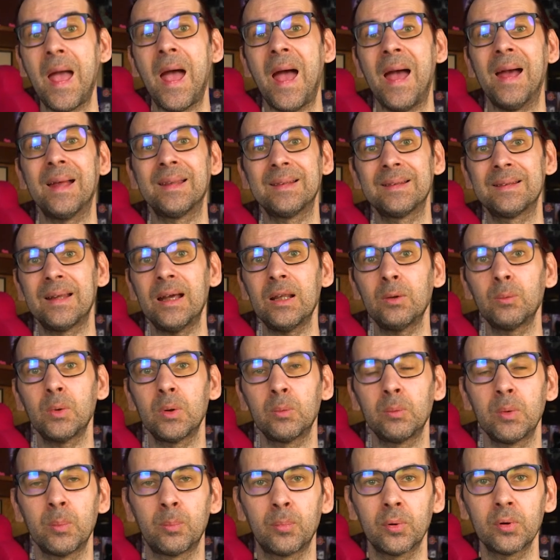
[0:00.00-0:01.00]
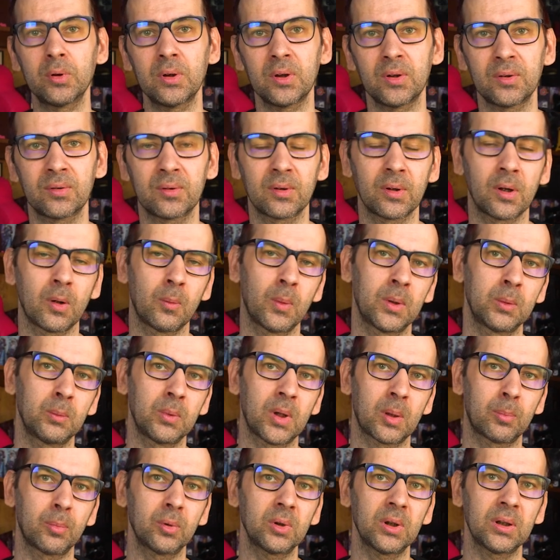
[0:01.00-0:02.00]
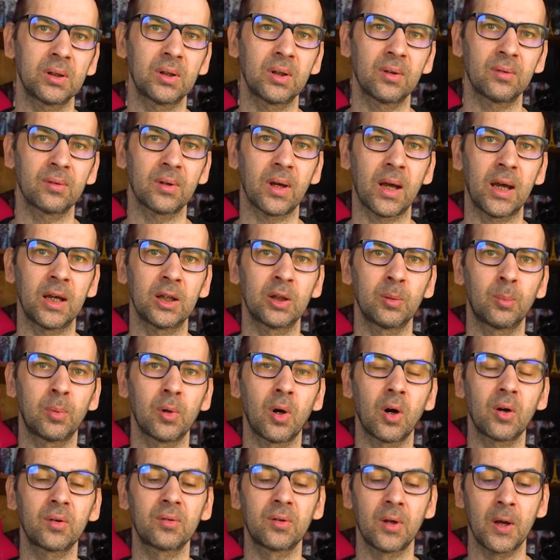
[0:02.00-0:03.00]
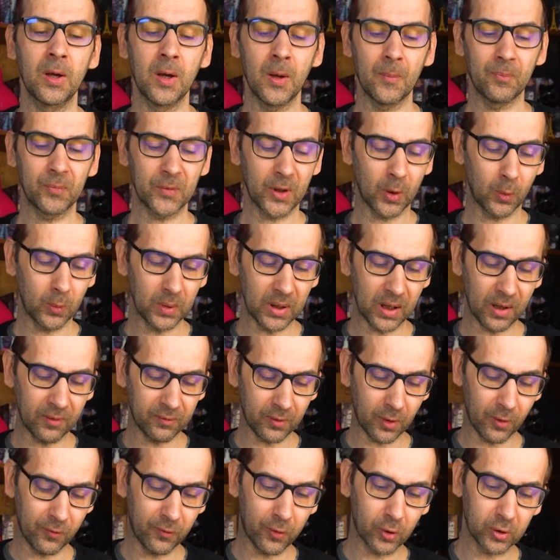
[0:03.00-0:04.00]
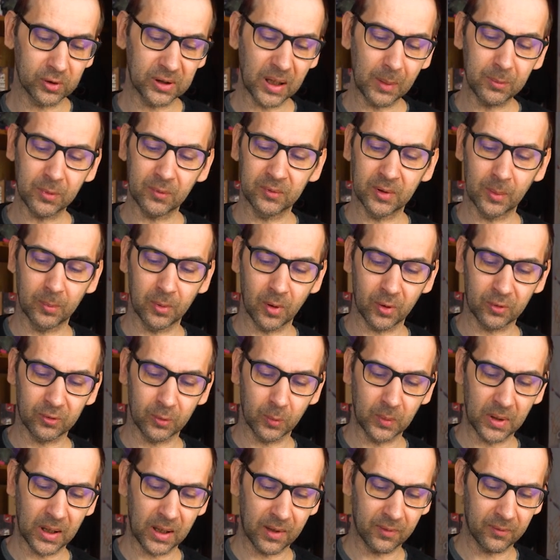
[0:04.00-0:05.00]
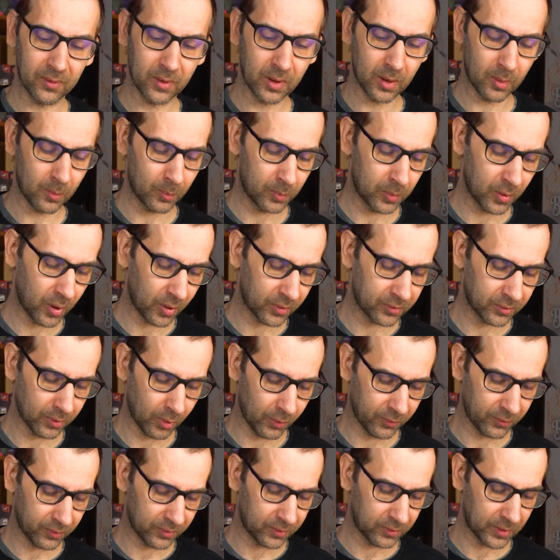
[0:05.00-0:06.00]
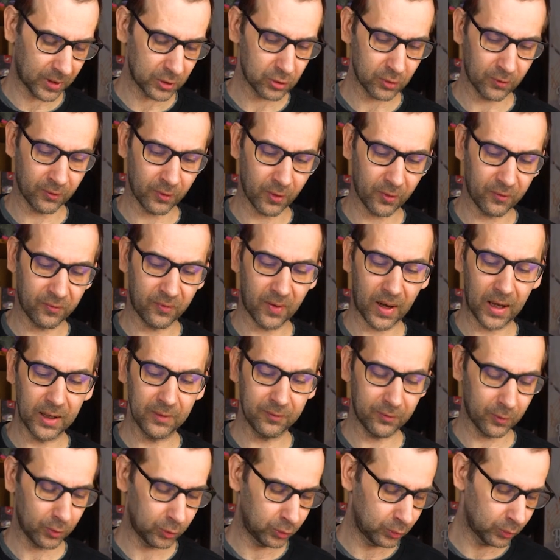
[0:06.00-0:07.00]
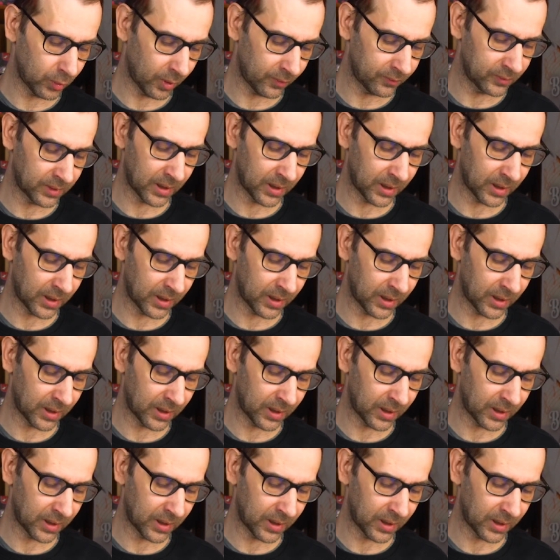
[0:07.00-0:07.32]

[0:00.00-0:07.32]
And then when we put these, when we are putting these 8 blocks, we have 4 types of the blocks. We have blocks of strength of 5, 2 of